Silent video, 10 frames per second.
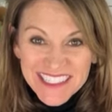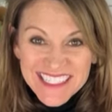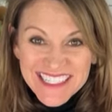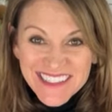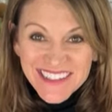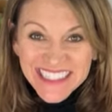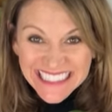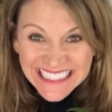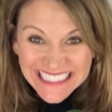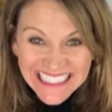So
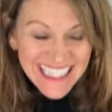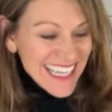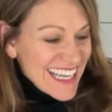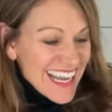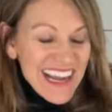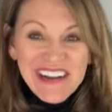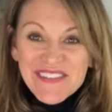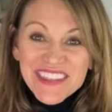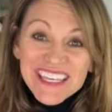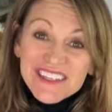
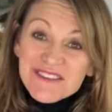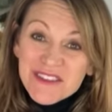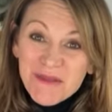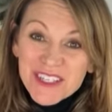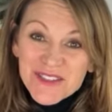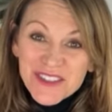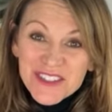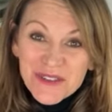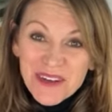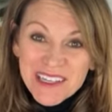thank you so much for
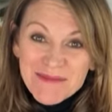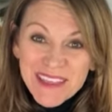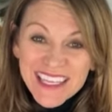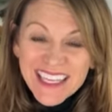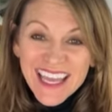joining me.